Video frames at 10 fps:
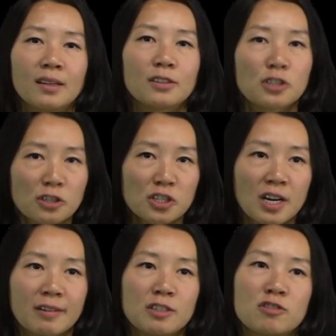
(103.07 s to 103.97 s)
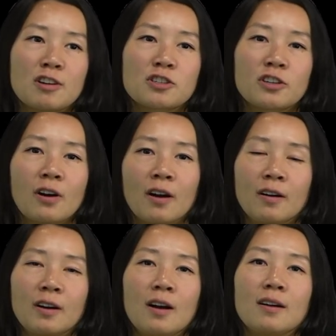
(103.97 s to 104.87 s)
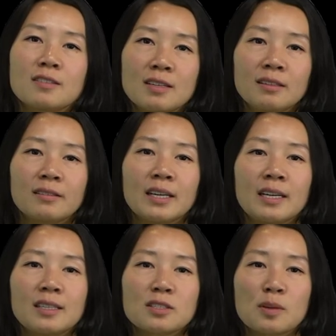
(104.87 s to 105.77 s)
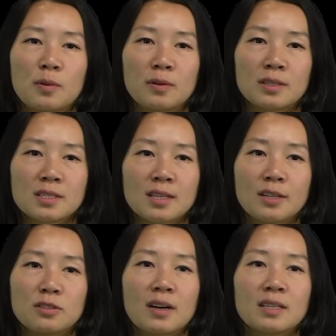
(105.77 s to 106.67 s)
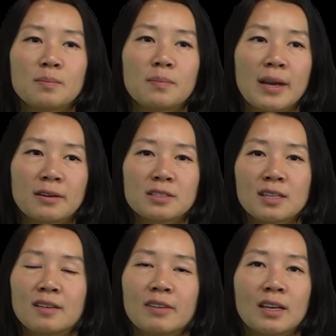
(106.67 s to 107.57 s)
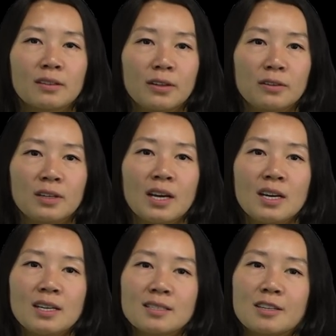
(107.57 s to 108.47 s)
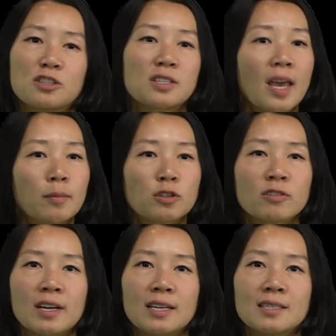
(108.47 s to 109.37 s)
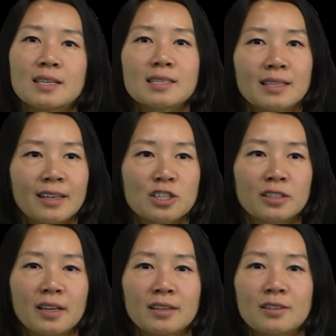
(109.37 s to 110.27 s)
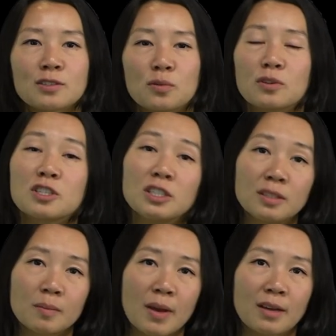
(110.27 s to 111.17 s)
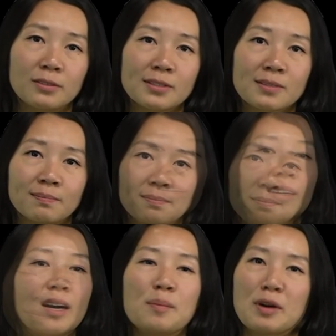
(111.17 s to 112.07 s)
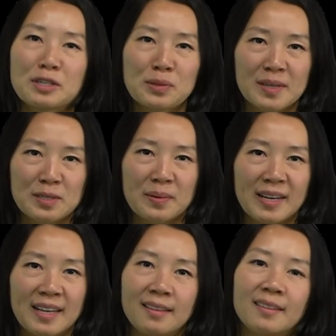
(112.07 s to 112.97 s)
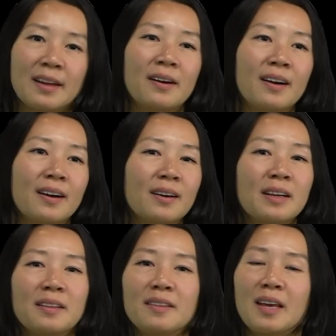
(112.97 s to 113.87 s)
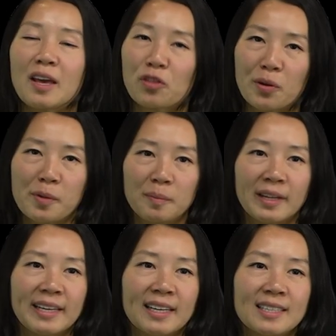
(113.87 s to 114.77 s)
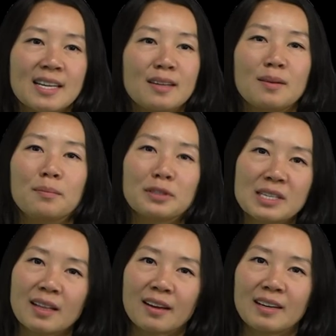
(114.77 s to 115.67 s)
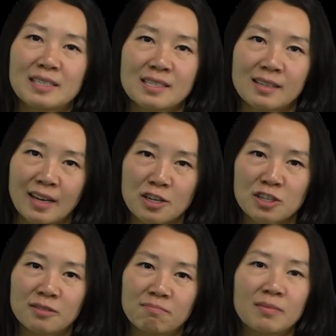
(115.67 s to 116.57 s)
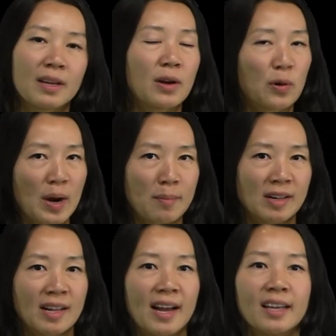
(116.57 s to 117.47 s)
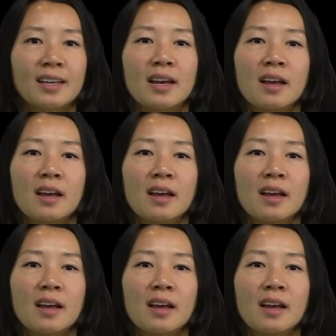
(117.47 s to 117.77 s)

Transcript: The tertiary structure are auxiliary supports that do not bear significant load, such as cable trays, insulation layers, or shielding panels. On Mars 2020, they are the thermal blankets and multi-layer insulation, or MLI,